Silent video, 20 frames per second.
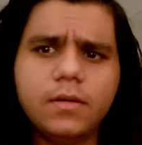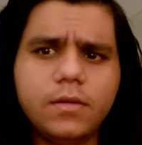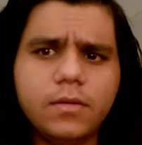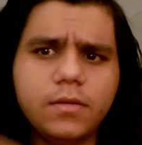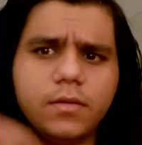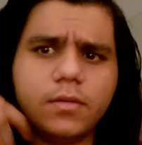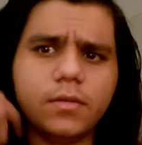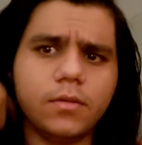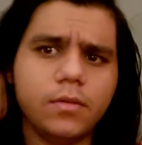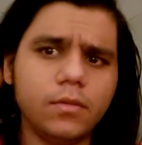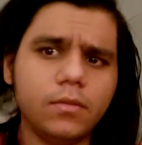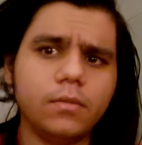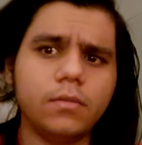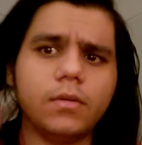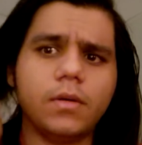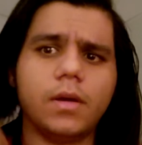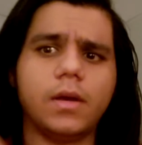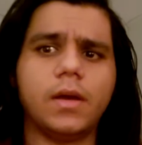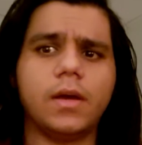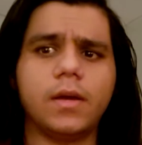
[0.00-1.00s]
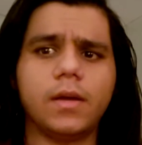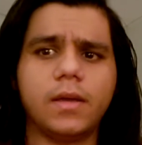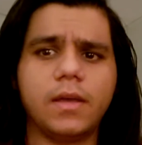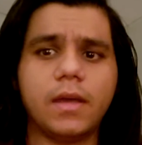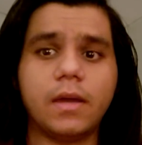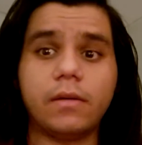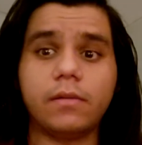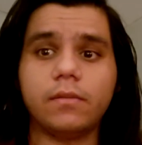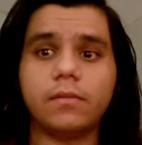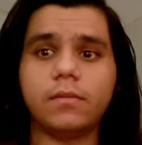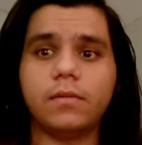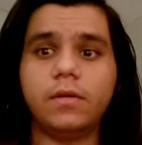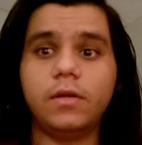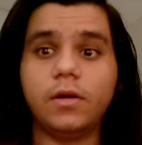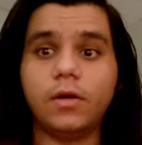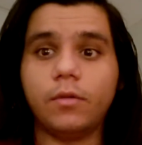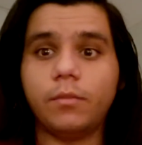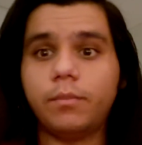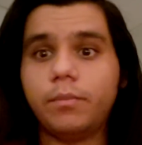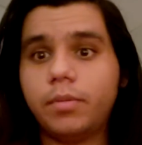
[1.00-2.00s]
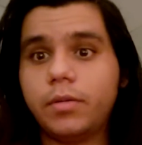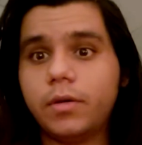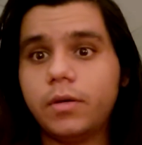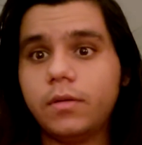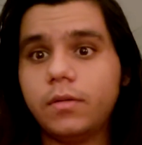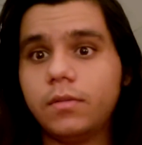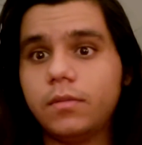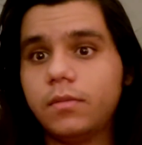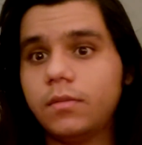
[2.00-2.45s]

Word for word: to uh, get you know put